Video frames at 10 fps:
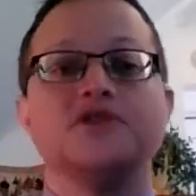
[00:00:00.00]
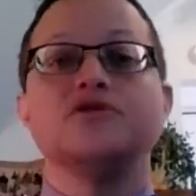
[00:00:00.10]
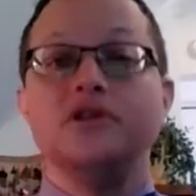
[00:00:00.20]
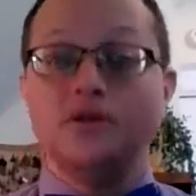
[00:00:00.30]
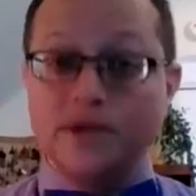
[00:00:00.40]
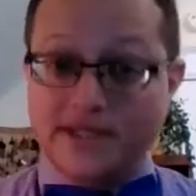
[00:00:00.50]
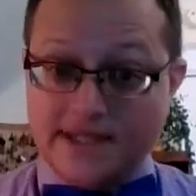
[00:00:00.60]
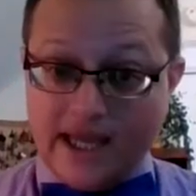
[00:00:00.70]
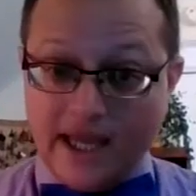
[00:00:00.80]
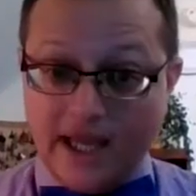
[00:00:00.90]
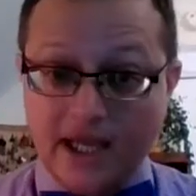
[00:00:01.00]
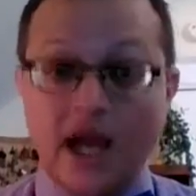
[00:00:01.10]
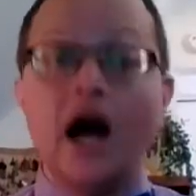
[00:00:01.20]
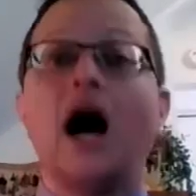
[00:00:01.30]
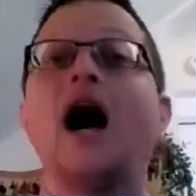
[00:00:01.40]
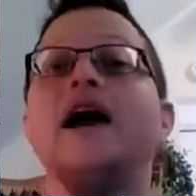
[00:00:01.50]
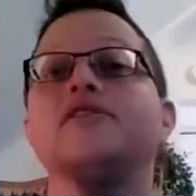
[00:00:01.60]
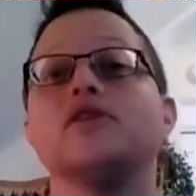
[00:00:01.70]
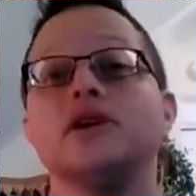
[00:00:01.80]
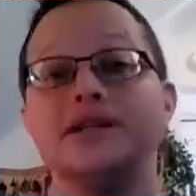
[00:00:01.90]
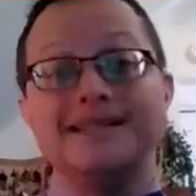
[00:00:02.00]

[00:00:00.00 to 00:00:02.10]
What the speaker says: So you would say either